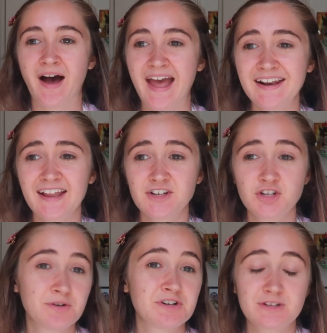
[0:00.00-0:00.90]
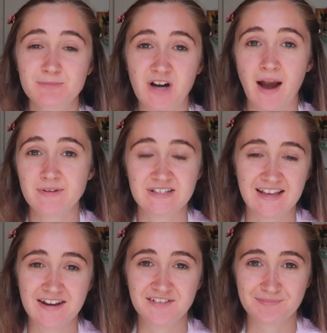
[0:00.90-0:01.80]
I had like 200 subscribers at
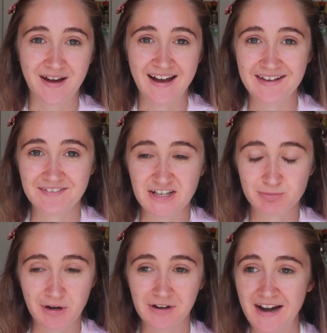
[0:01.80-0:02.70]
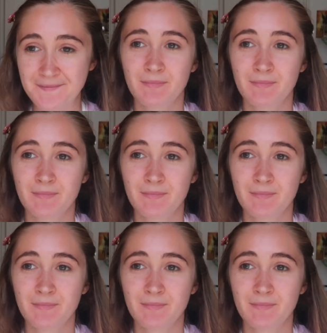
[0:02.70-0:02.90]
the end of my first program.